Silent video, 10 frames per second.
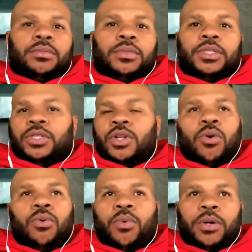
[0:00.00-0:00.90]
There's no
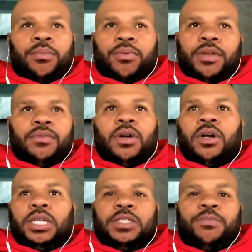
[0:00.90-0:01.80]
one breed of
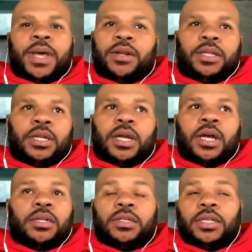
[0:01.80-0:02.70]
dog that's better than the
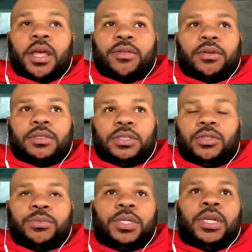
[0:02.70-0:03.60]
other,
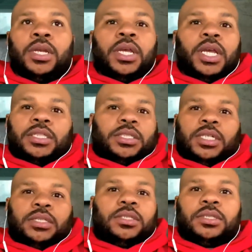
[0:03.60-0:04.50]
excuse me. It's
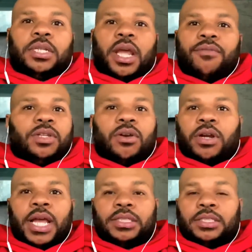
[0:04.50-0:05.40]
just every
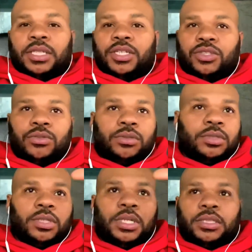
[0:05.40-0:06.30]
dog has its
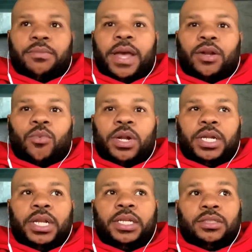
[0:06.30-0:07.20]
issues. It doesn't matter what
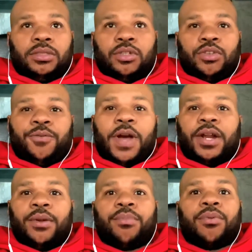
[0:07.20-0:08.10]
it is. You
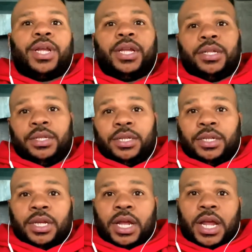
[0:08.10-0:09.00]
find the breed
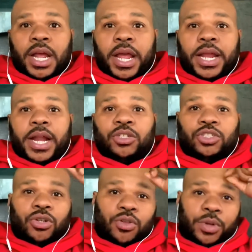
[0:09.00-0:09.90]
and I'll
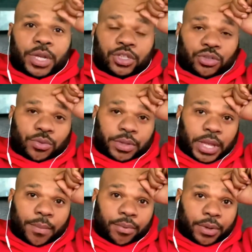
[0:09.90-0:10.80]
show you an issue with
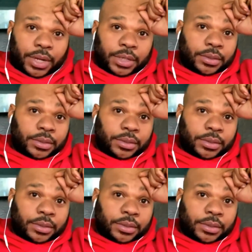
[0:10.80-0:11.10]
that breed.